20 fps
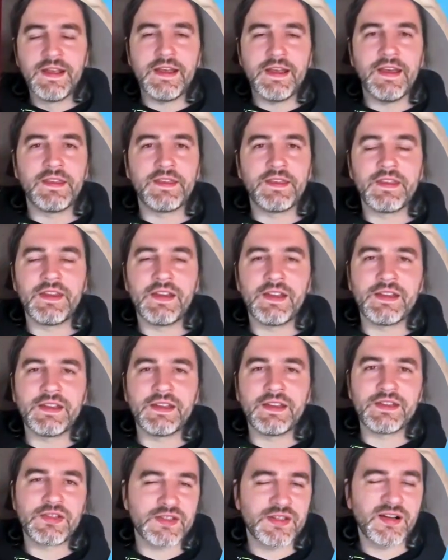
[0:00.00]
and then
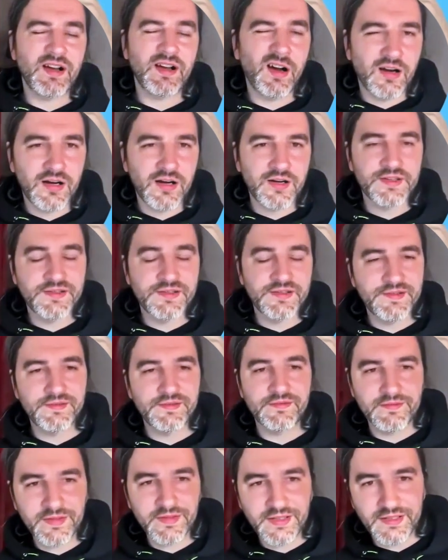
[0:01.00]
it's just hard
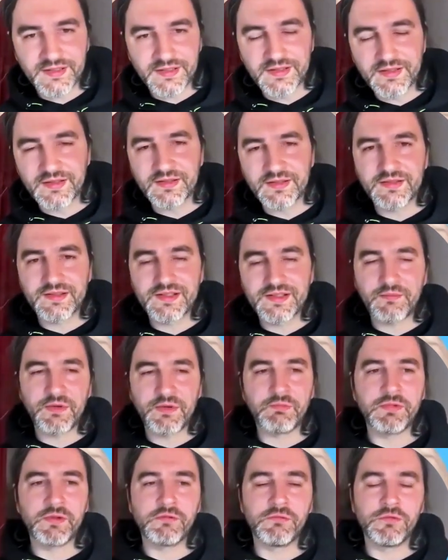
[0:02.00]
to read, and some
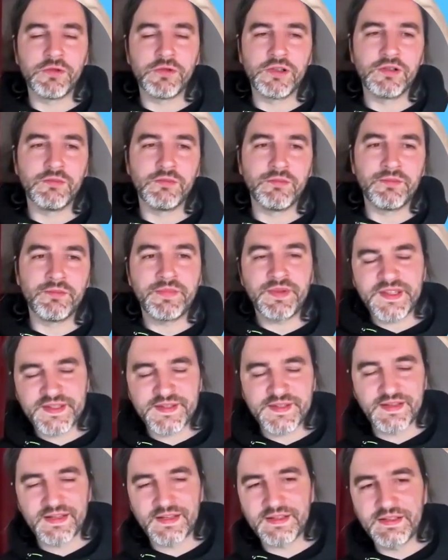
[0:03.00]
people will
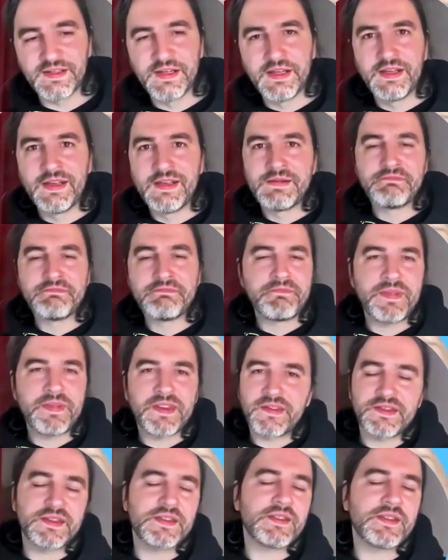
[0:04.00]
miss that
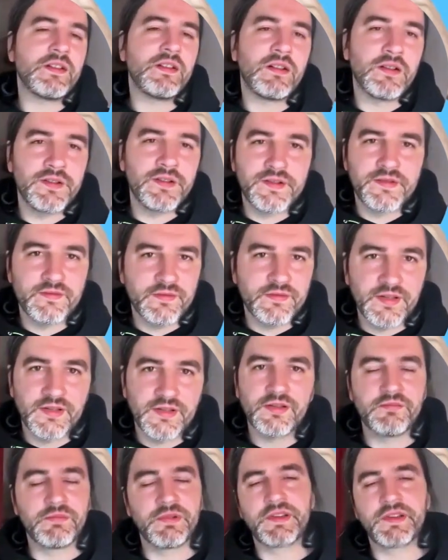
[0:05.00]
because it's hard to read,
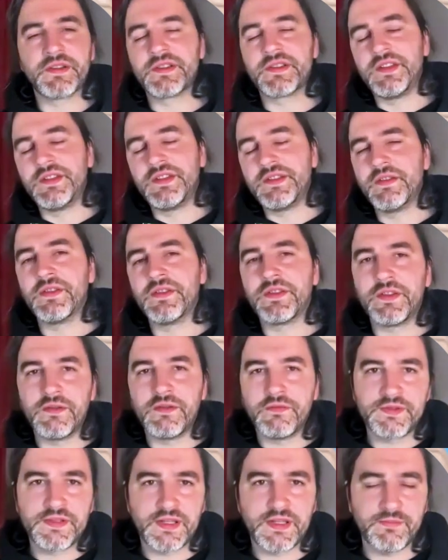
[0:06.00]
not because they don't
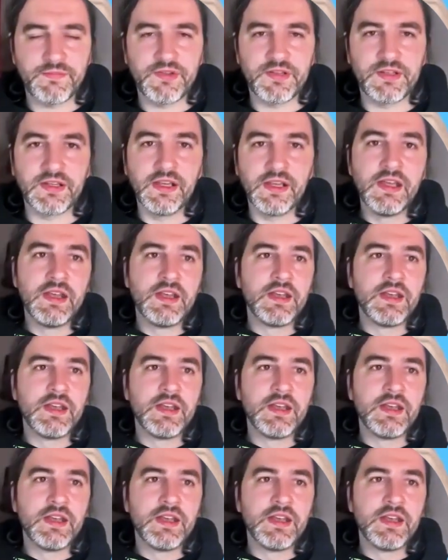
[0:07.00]
know something.